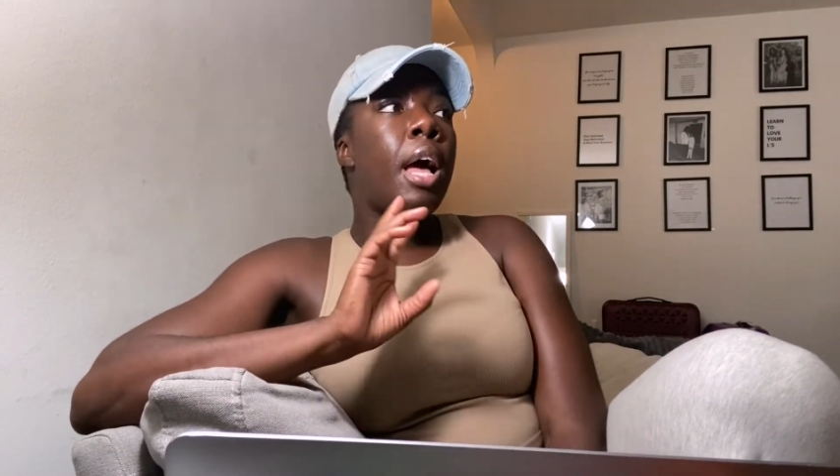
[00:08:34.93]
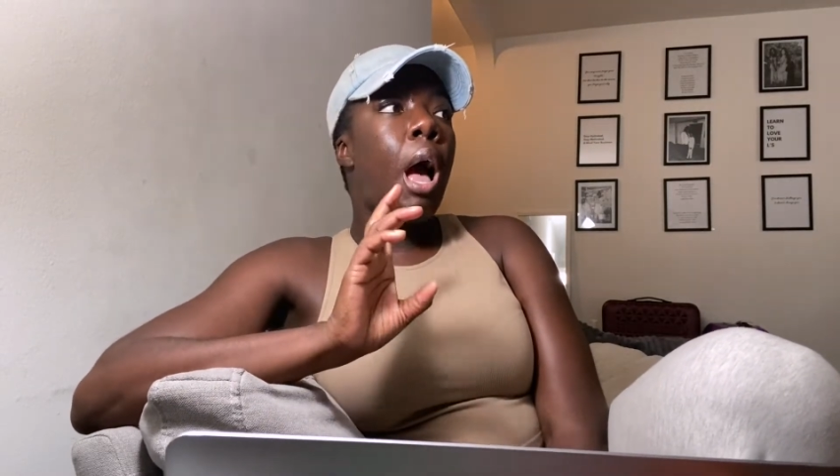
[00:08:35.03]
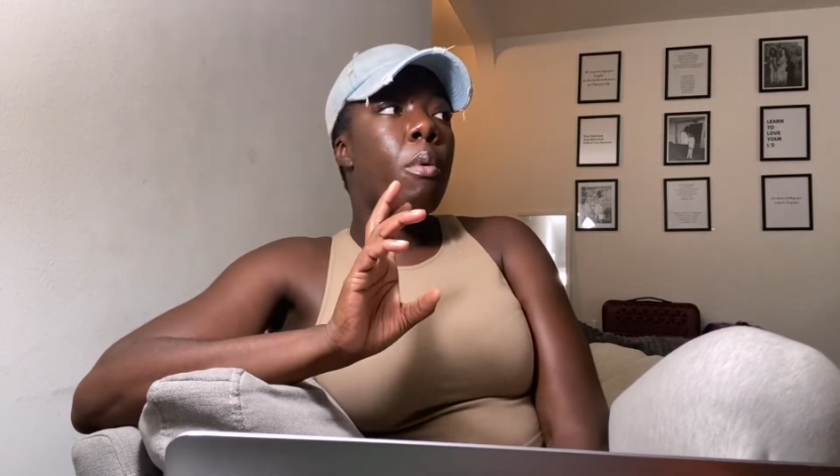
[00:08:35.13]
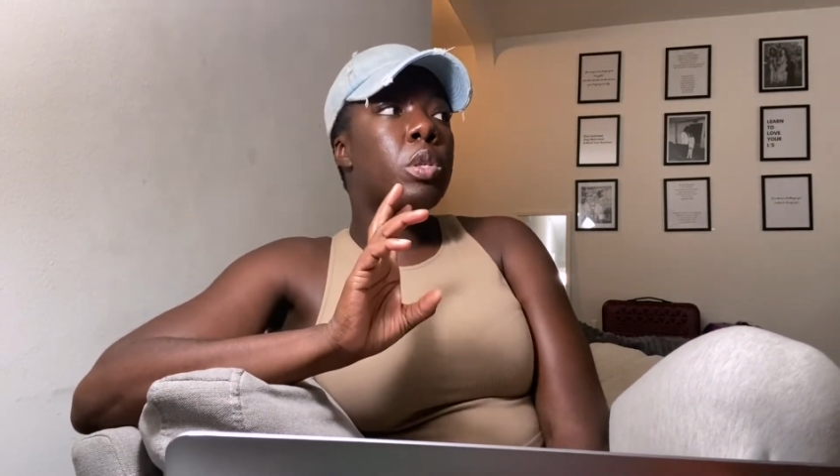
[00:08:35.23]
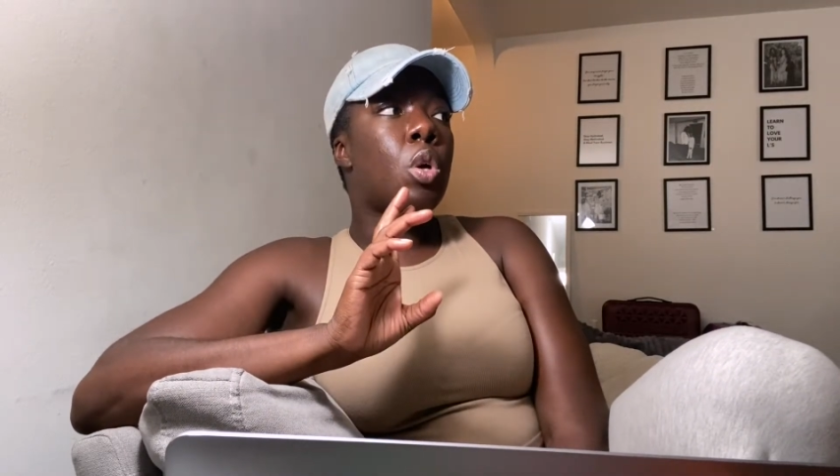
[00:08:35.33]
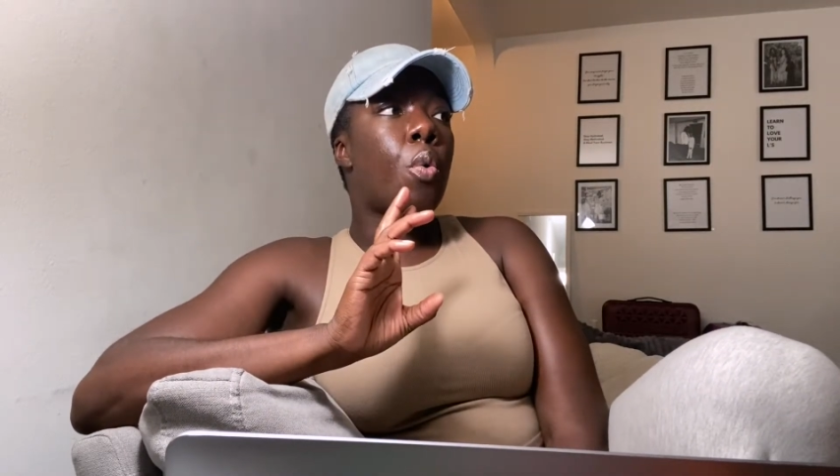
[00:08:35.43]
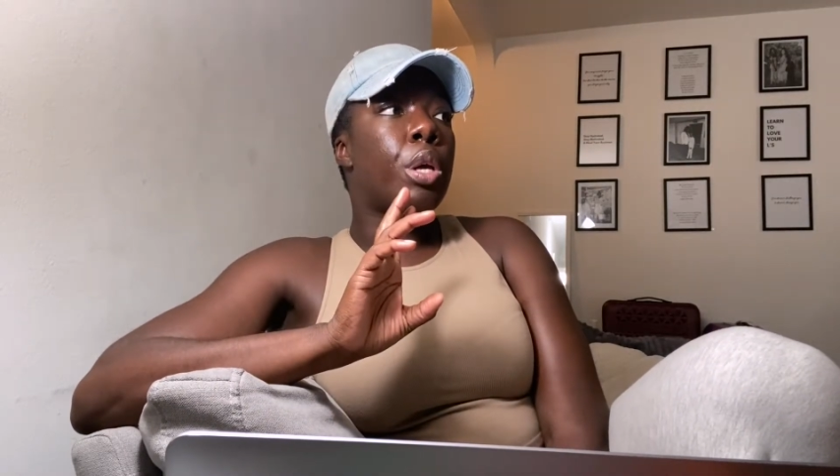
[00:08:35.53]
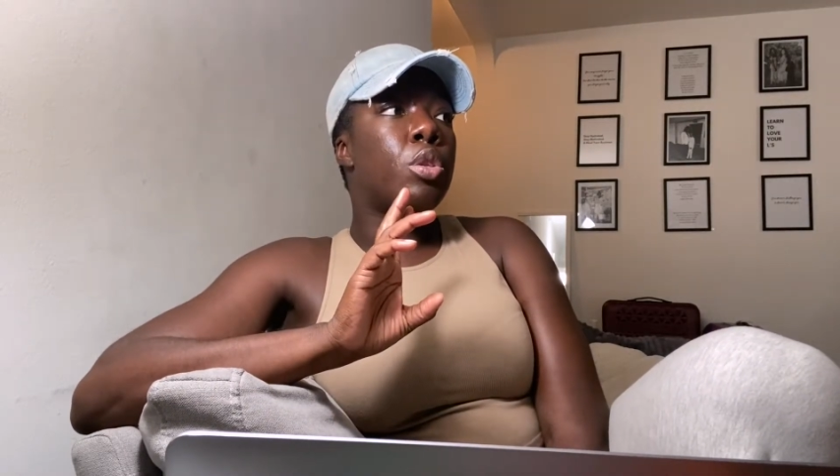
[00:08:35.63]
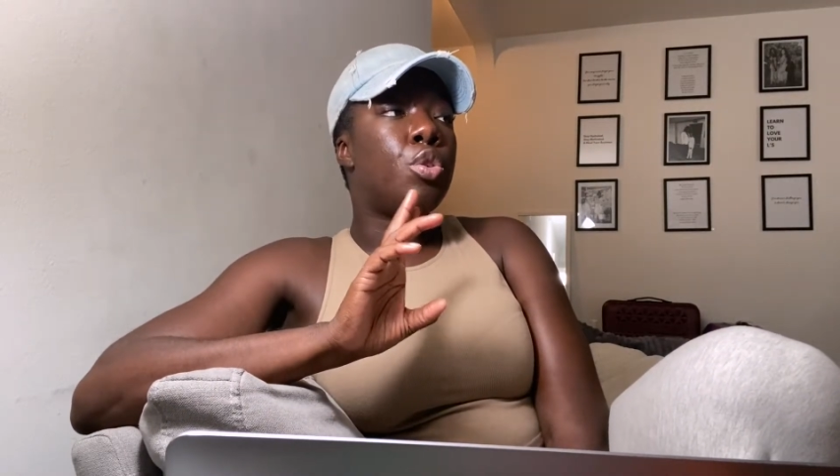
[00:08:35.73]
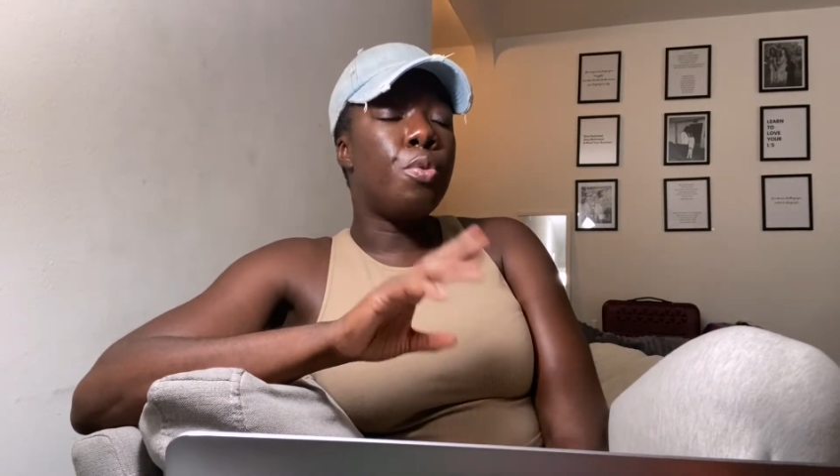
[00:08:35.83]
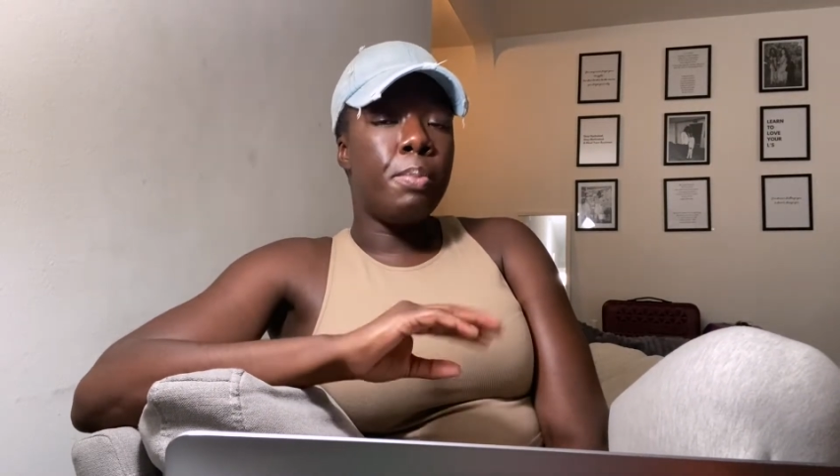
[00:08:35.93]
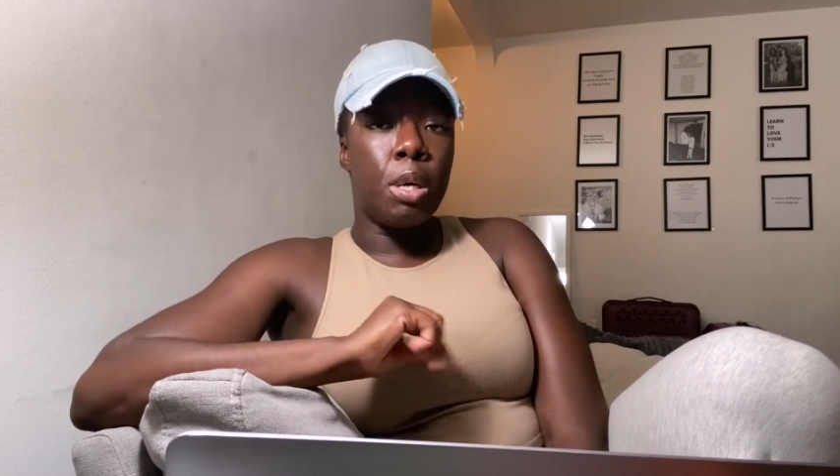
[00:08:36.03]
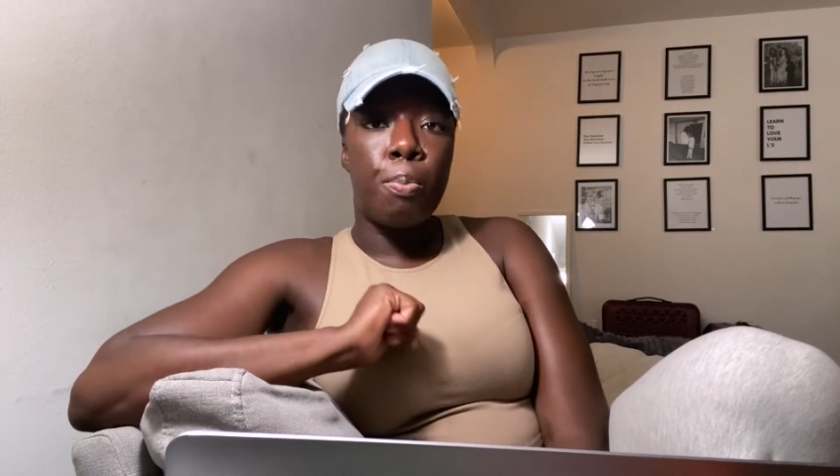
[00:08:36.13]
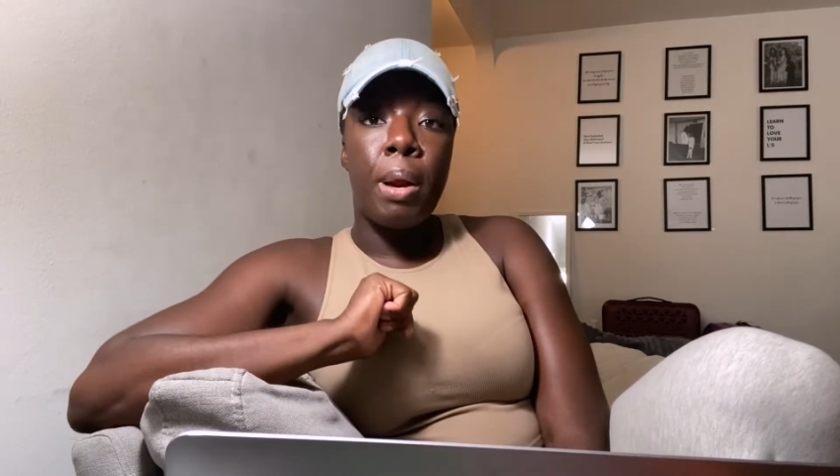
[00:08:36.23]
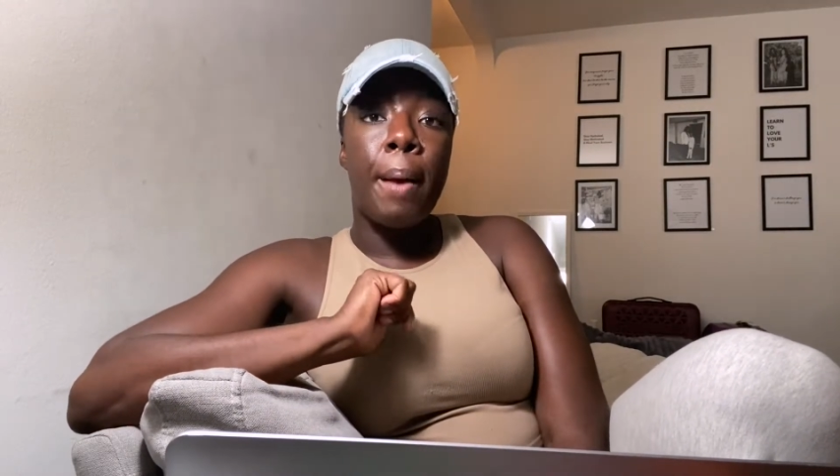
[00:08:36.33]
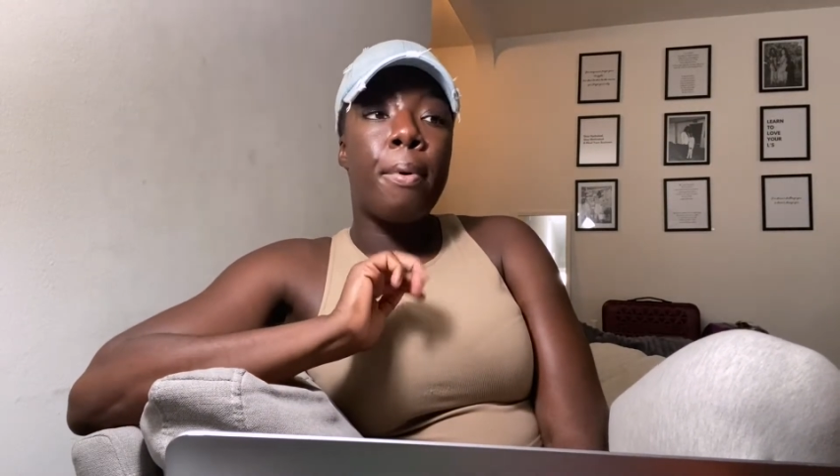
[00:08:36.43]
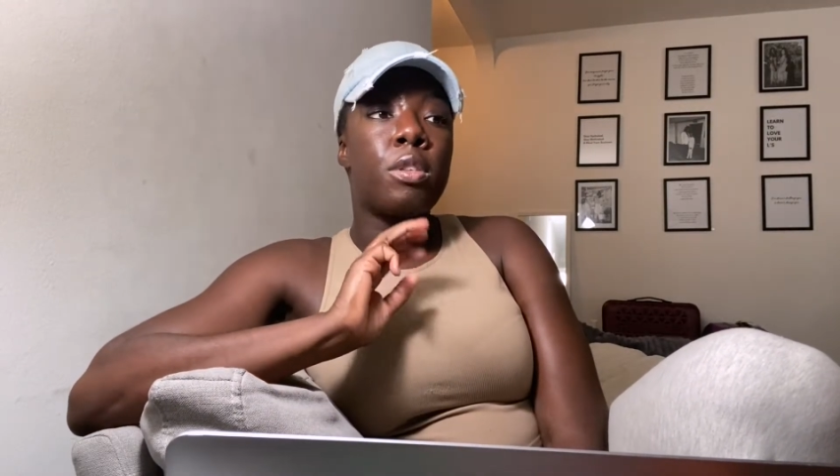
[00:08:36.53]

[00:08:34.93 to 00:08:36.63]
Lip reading: I was going to meal prep.